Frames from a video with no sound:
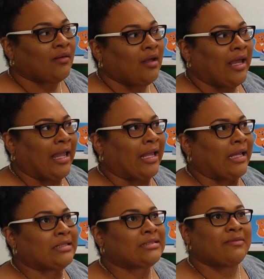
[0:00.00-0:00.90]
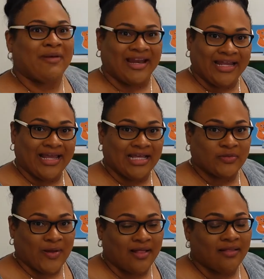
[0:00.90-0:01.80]
and bedding as
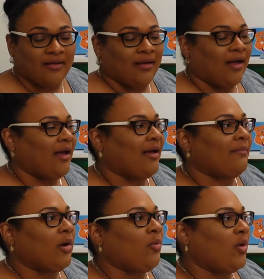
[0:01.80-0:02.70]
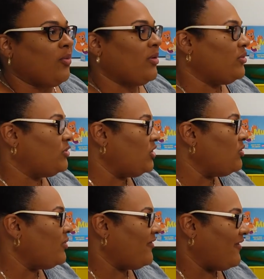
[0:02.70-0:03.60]
well. What we will do
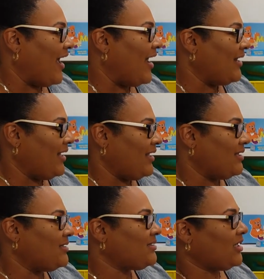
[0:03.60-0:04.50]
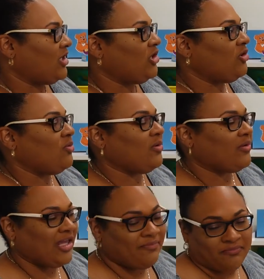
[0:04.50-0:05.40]
with that is you will
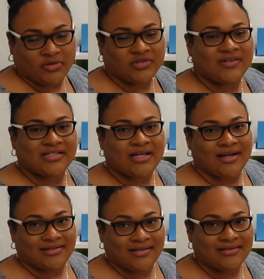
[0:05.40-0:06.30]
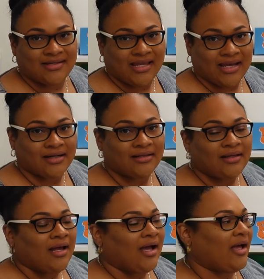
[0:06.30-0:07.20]
keep most of these contents in here.
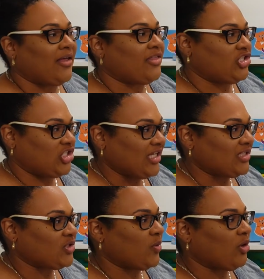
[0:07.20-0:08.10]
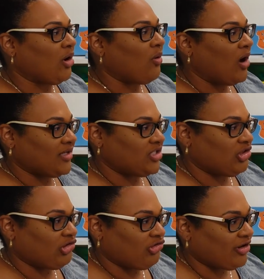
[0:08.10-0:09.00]
The sheets will go onto
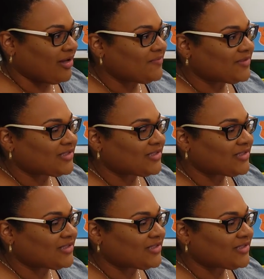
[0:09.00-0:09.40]
the cribs.